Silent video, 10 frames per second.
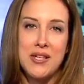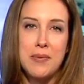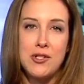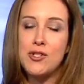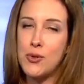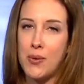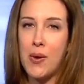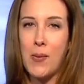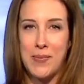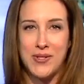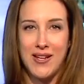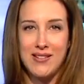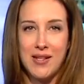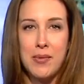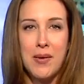exhibit, just go to our
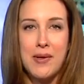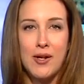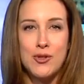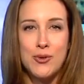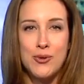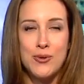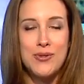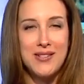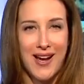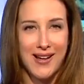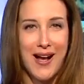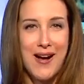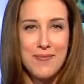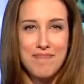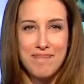website,
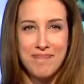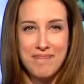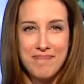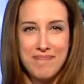WMAR2news.com.